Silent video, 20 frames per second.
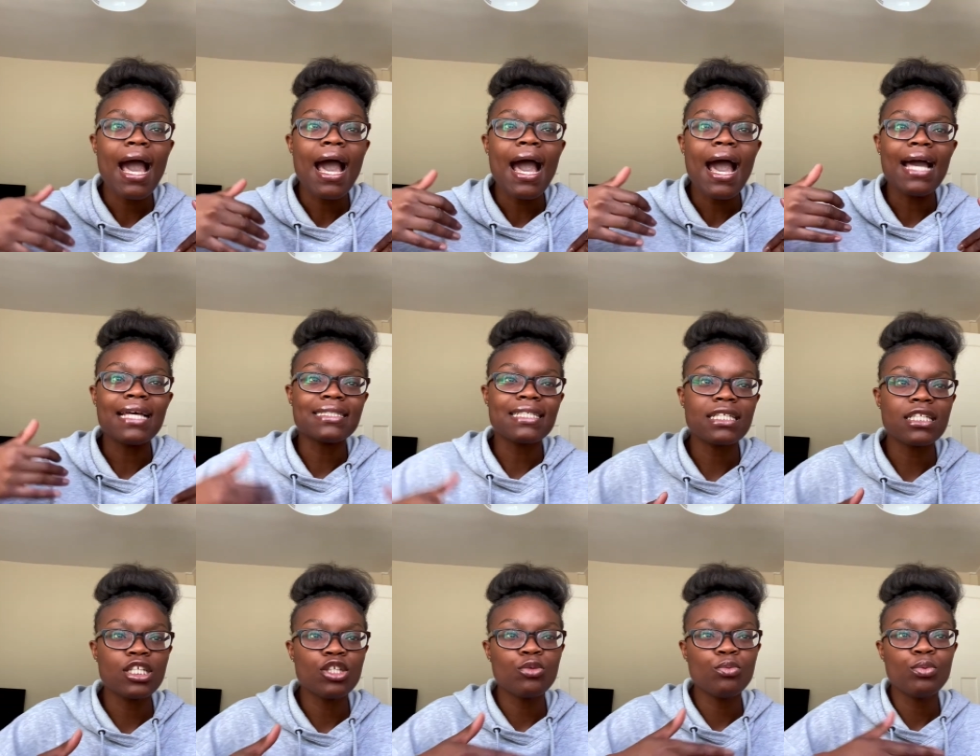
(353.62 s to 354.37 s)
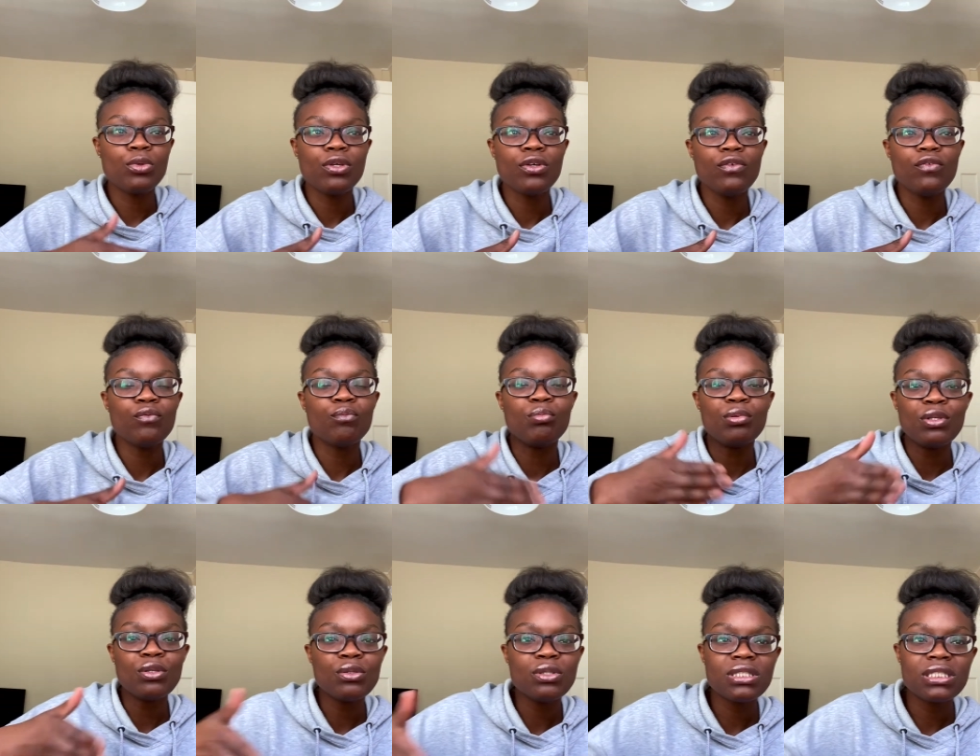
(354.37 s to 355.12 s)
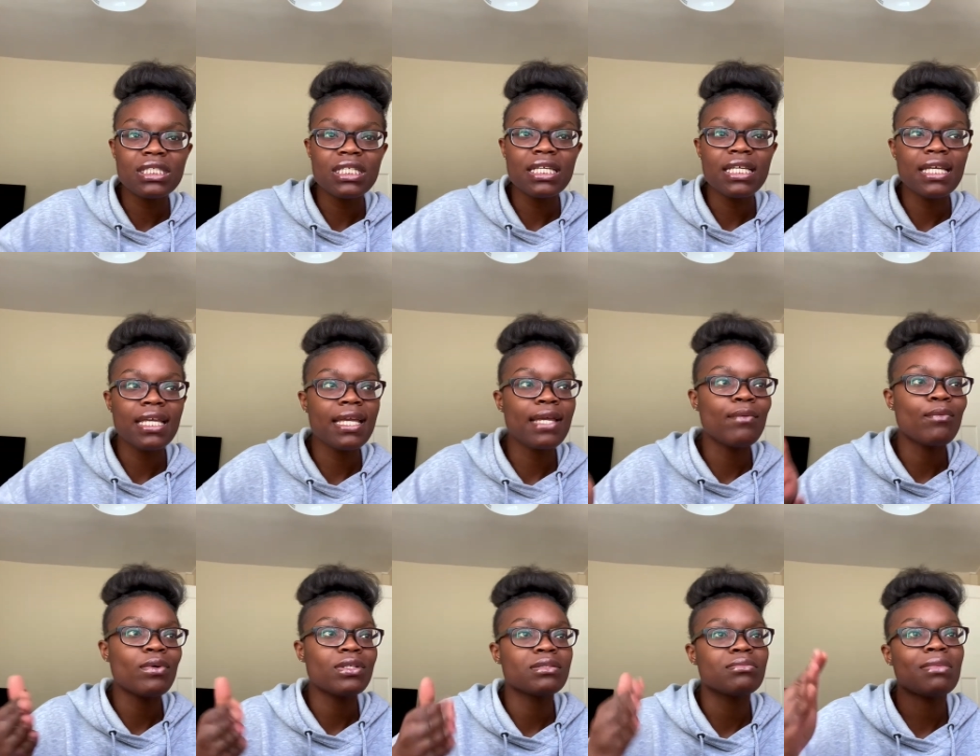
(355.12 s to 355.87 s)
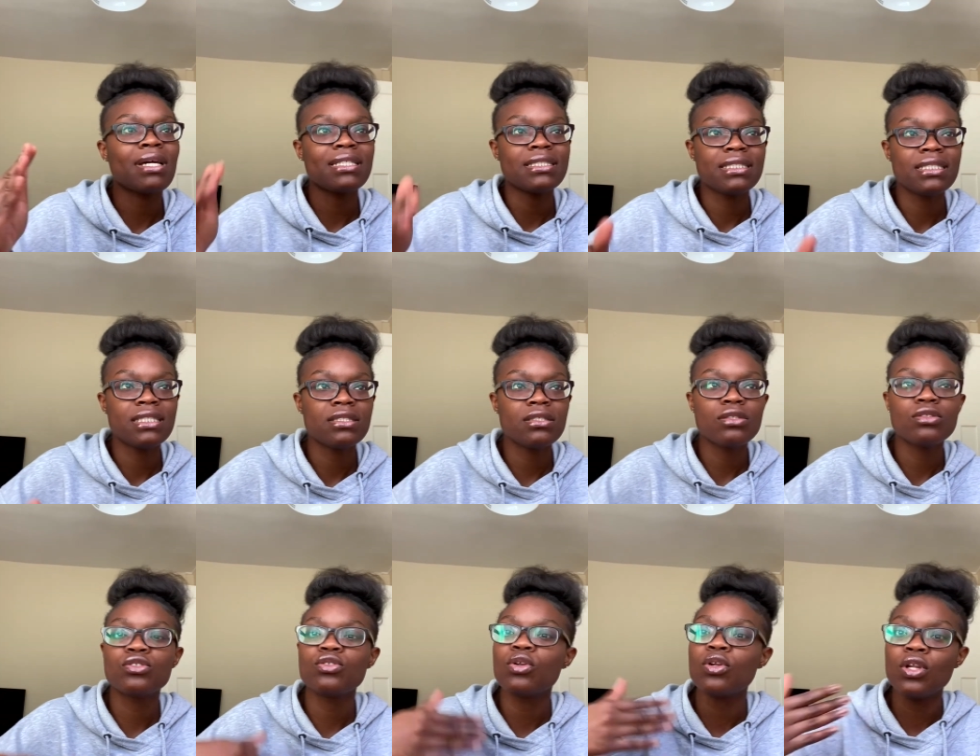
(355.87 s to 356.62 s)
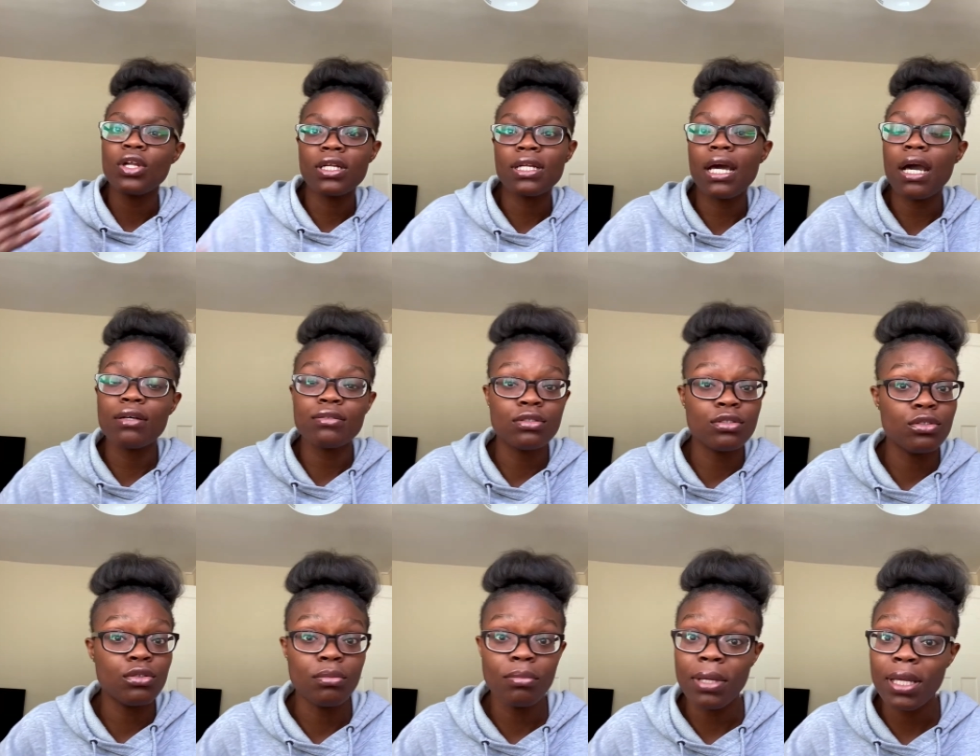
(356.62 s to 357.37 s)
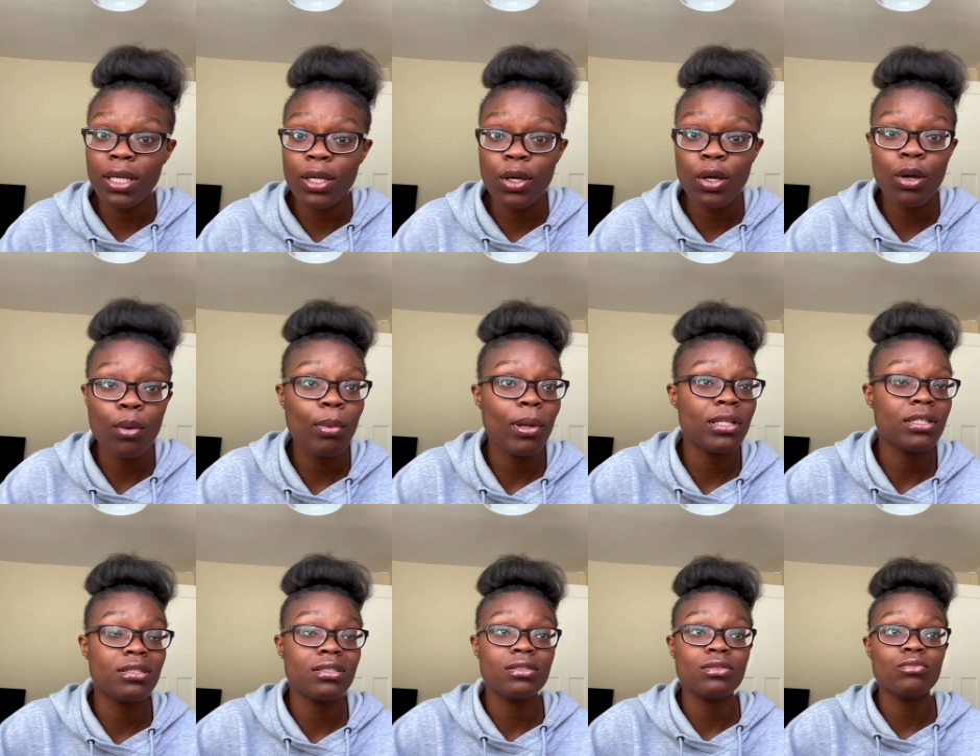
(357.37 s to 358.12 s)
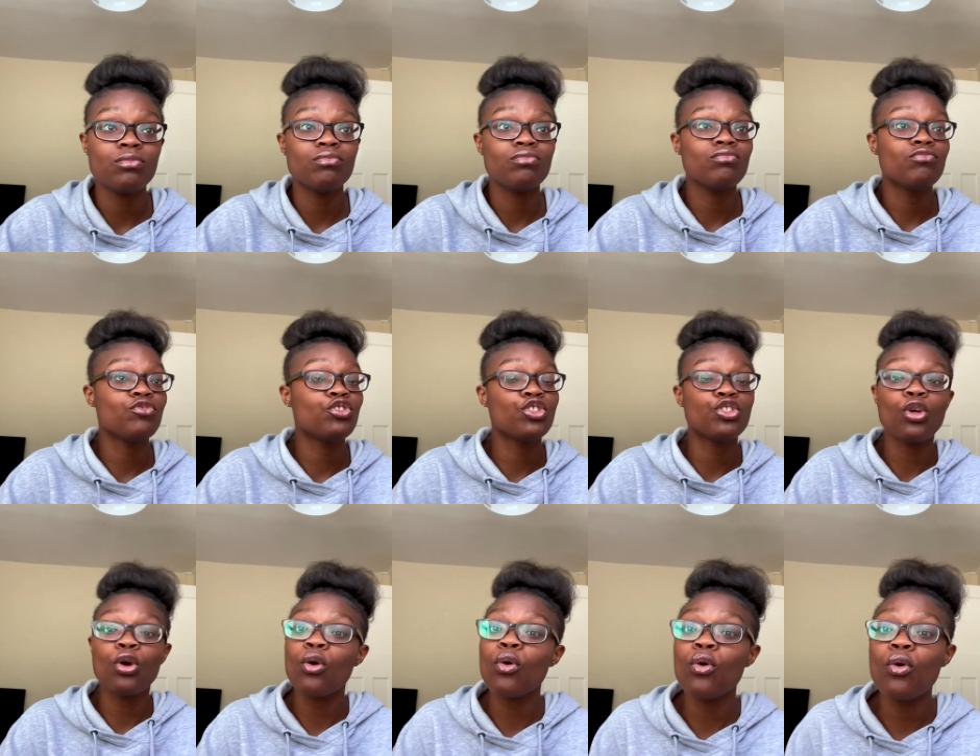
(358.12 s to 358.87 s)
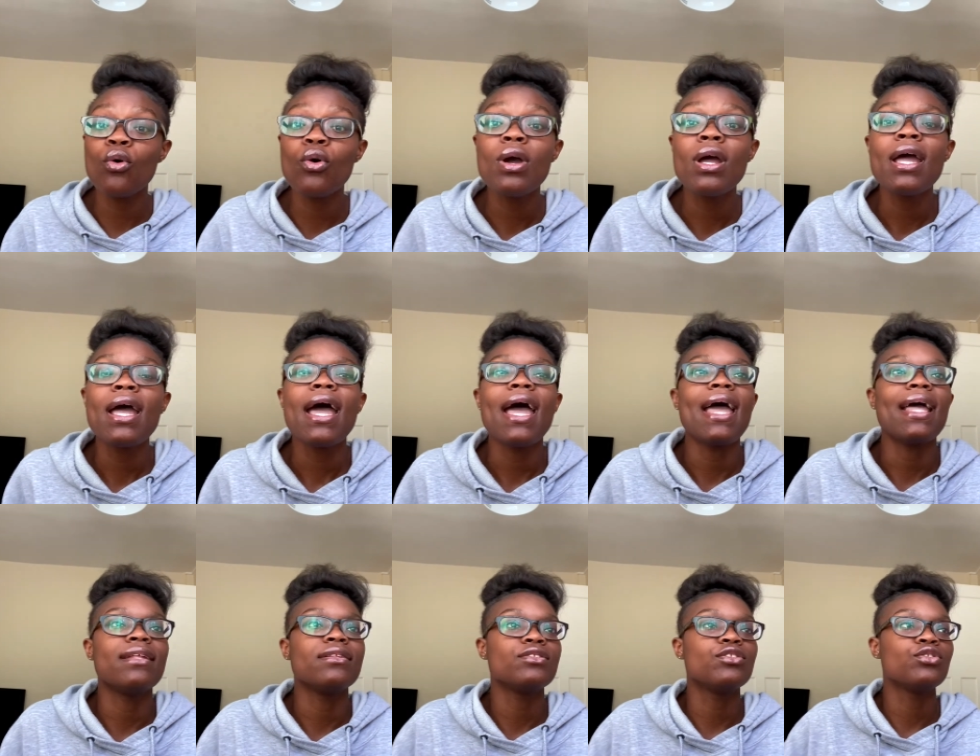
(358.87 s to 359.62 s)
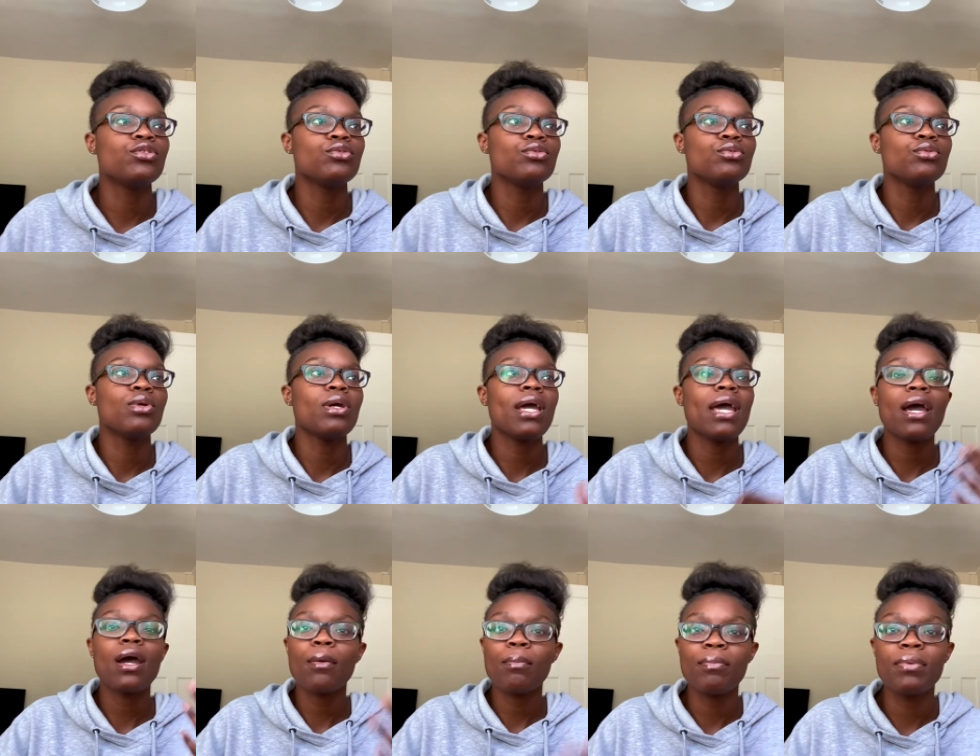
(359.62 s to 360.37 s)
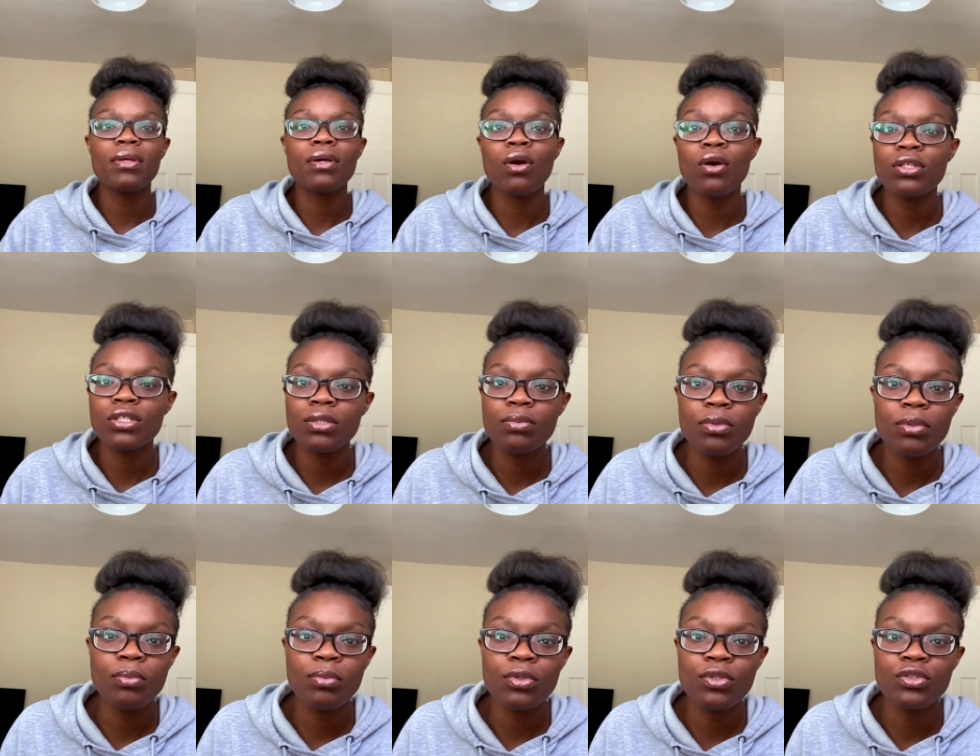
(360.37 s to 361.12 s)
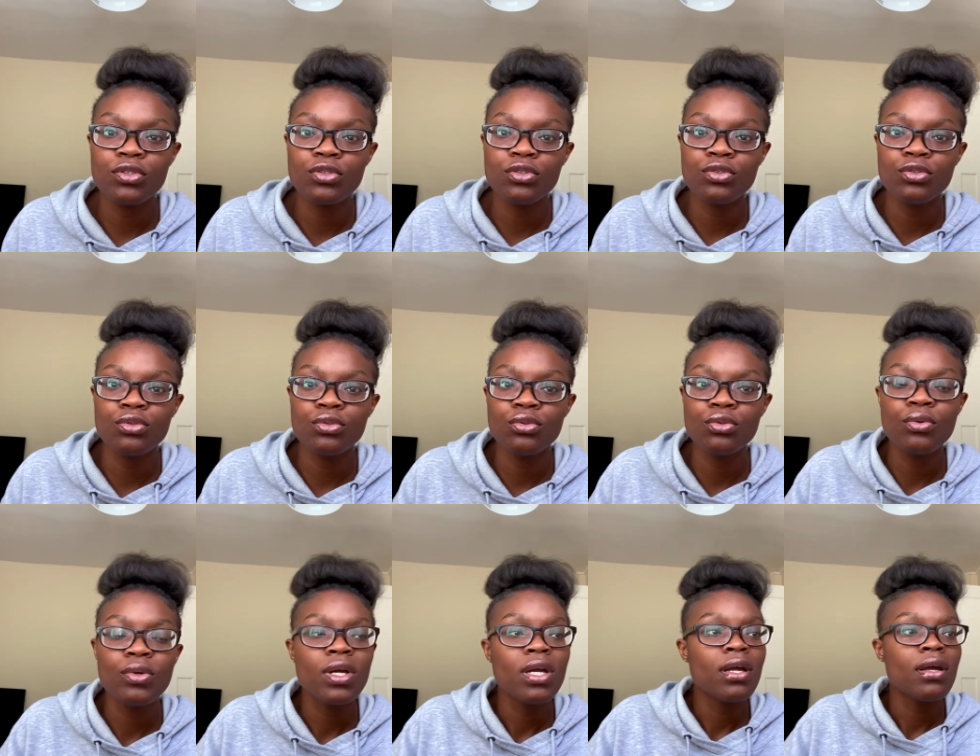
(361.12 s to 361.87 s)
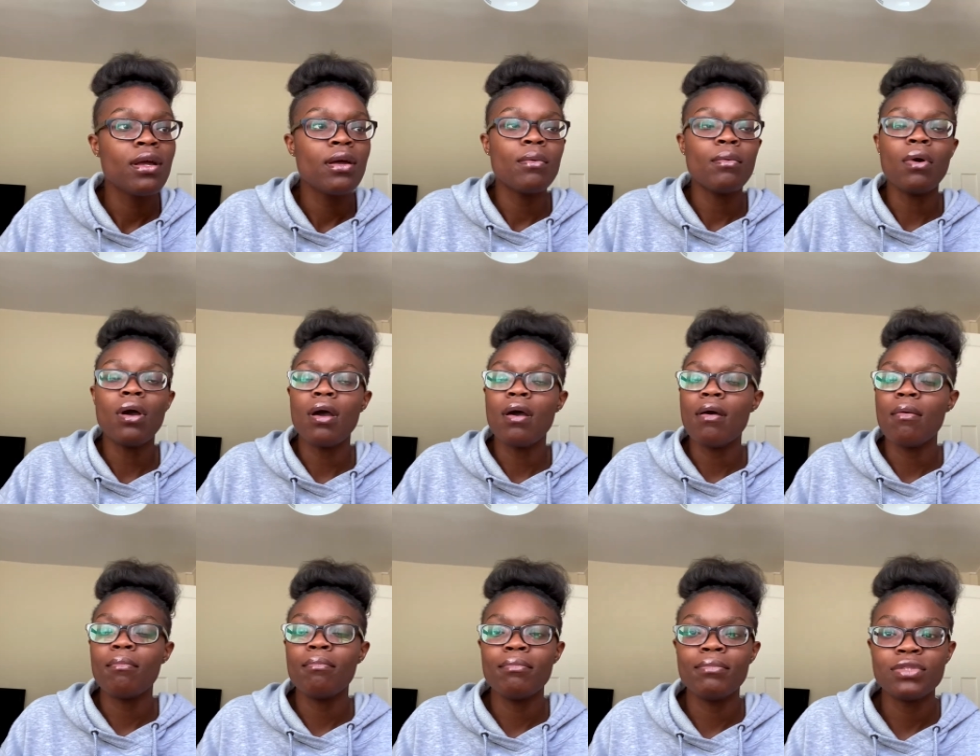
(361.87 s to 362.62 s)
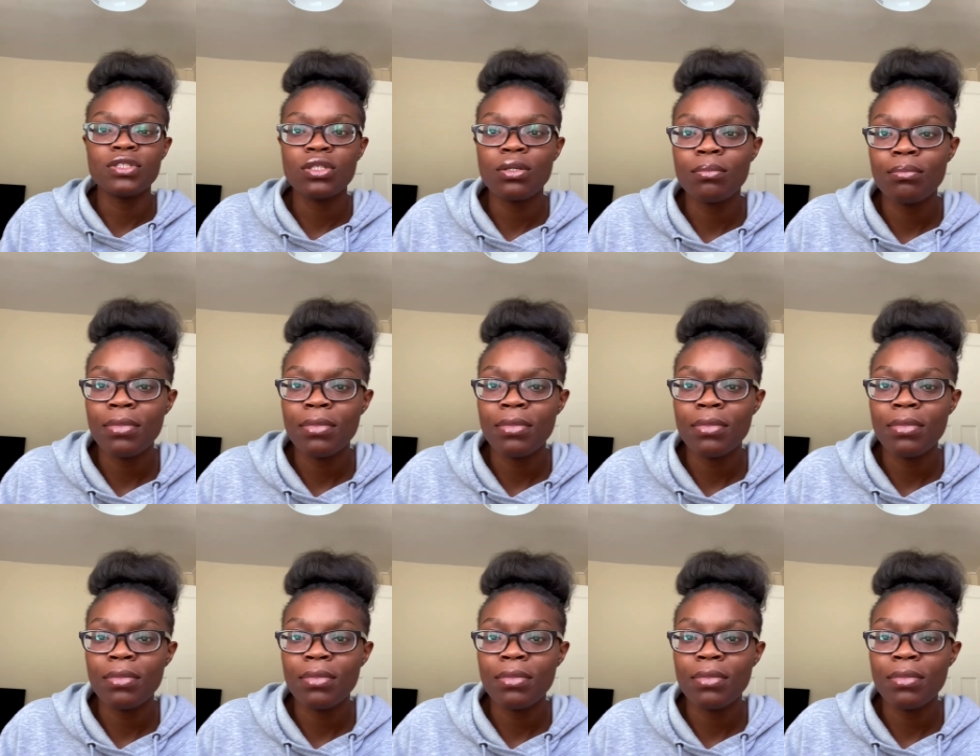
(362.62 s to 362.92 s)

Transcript: I started with beauty, it was my season to learn how to do makeup and to show and to help other people to do some